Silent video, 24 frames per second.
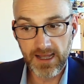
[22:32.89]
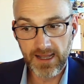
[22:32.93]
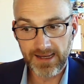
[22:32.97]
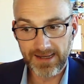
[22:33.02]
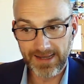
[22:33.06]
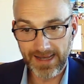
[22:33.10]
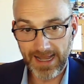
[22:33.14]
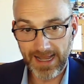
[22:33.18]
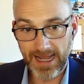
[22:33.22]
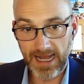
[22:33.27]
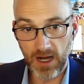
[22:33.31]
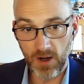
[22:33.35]

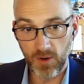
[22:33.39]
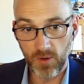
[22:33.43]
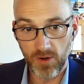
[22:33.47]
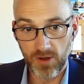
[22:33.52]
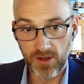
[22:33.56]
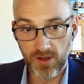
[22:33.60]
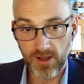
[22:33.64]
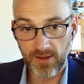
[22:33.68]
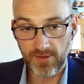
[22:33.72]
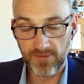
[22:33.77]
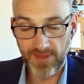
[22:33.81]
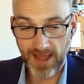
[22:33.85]
Now,
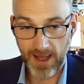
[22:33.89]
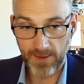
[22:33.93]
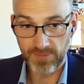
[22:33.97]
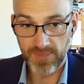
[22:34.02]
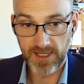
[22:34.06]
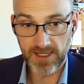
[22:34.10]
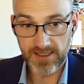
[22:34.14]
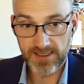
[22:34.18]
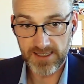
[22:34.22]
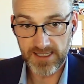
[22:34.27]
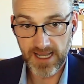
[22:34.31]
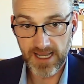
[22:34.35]
that
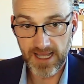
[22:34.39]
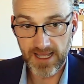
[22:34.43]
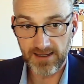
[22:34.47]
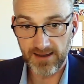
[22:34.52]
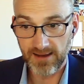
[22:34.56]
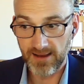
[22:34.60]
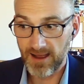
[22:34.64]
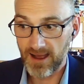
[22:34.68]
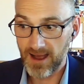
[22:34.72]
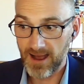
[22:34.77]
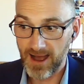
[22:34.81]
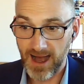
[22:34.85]
being said,